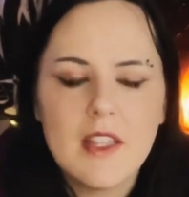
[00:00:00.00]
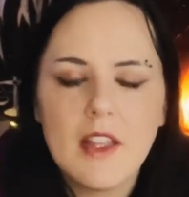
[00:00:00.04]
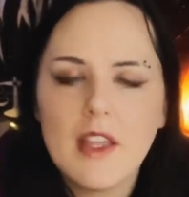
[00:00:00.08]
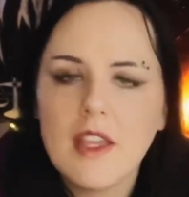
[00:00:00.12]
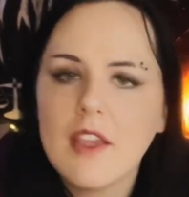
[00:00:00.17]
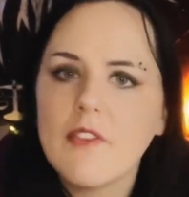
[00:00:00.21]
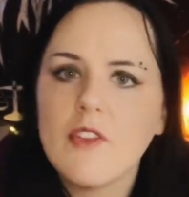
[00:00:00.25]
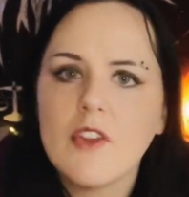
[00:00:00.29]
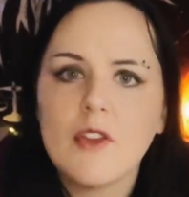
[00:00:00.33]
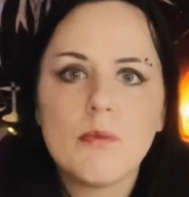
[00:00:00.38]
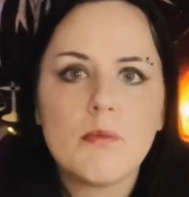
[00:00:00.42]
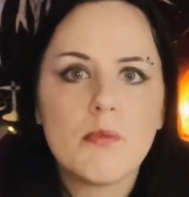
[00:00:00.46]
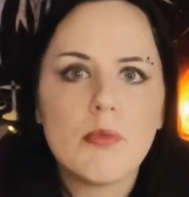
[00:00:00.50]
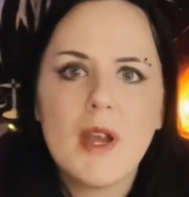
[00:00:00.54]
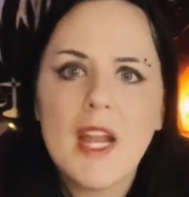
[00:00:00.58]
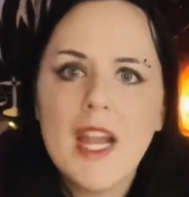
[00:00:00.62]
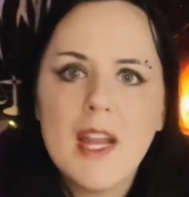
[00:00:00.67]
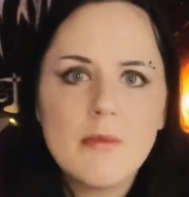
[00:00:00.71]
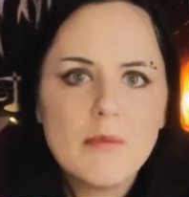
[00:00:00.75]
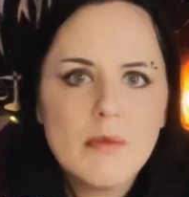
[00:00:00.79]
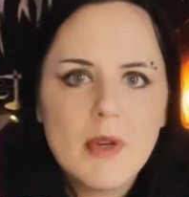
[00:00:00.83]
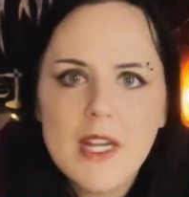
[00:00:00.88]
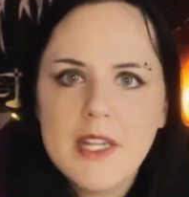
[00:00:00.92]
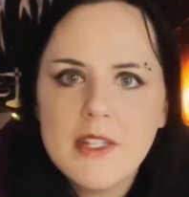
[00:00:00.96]
like if you're
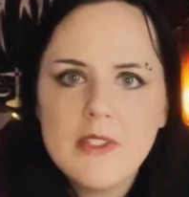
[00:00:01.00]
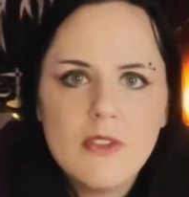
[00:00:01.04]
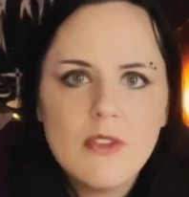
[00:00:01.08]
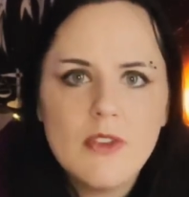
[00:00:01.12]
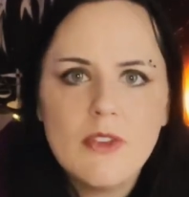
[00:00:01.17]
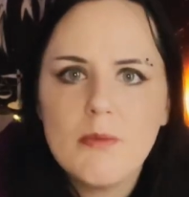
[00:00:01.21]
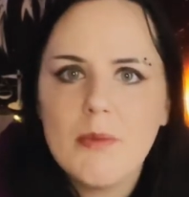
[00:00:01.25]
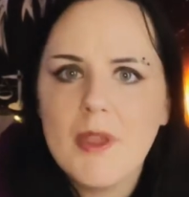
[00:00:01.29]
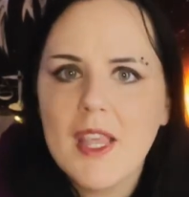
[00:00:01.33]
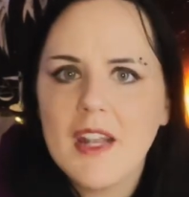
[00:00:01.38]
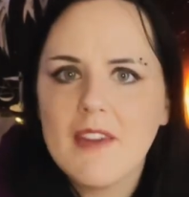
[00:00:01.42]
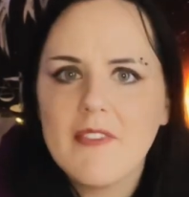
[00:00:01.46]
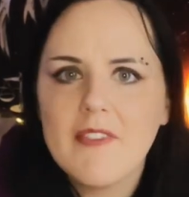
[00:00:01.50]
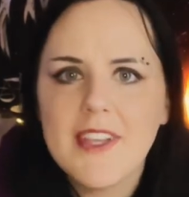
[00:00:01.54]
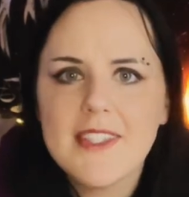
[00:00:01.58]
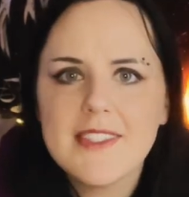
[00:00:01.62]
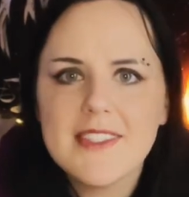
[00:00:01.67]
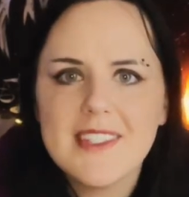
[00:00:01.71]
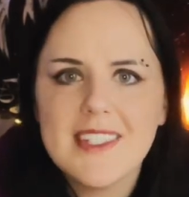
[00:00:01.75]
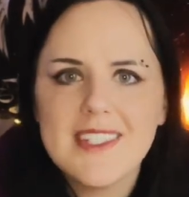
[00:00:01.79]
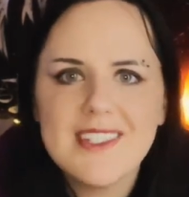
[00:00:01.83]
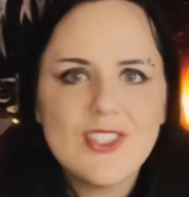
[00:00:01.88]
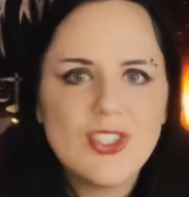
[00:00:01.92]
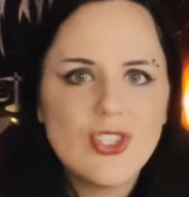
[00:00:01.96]
brand new to
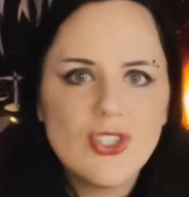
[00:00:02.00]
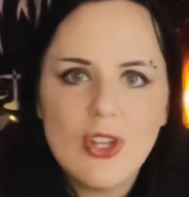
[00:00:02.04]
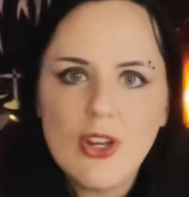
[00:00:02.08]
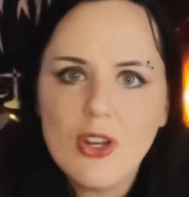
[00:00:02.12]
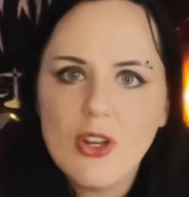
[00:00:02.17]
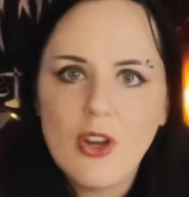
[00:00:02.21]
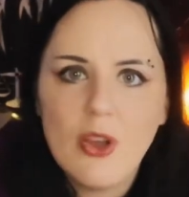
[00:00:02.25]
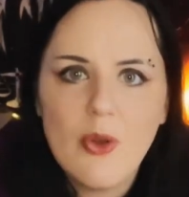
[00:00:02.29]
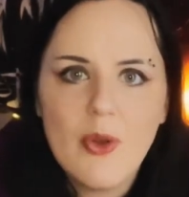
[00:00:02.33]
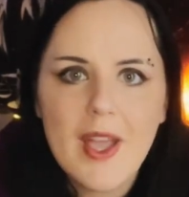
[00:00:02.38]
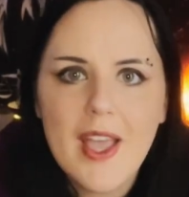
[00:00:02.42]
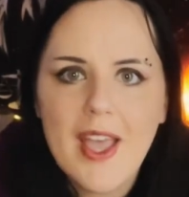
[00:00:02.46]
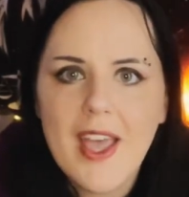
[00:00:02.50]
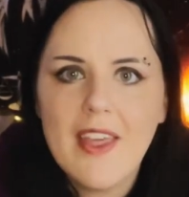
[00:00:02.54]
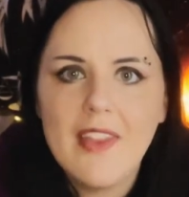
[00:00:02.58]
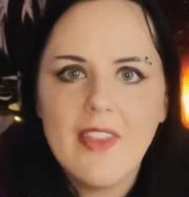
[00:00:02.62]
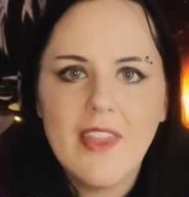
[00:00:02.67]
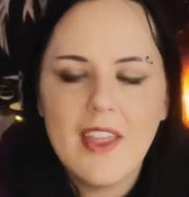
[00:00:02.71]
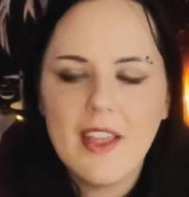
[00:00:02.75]
manifesting, sure, go ahead.